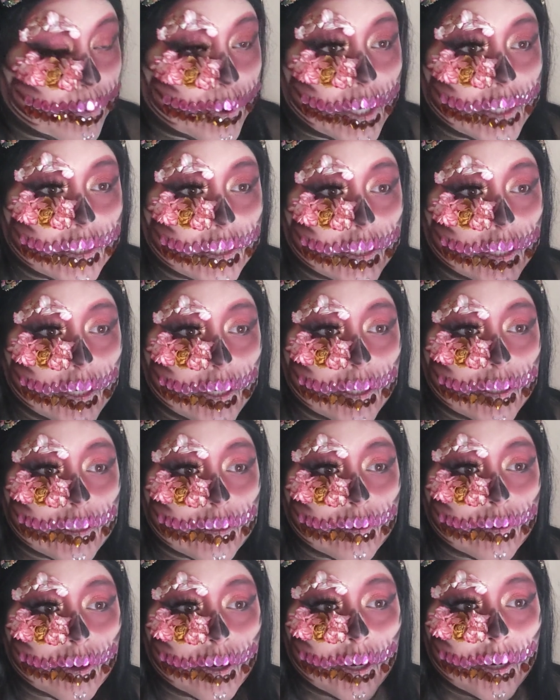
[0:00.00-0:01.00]
brushes
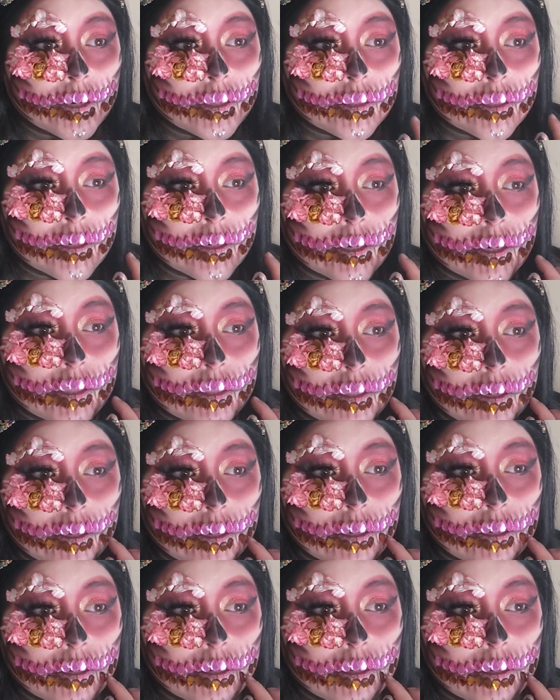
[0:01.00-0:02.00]
or anything like
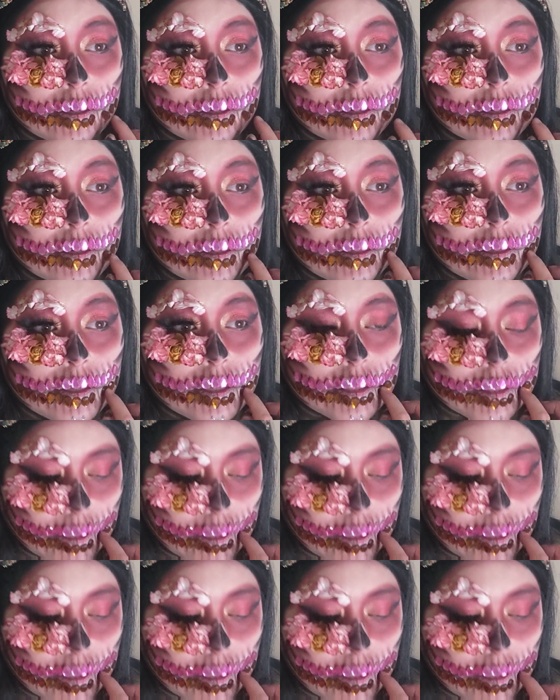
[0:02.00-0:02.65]
that. Que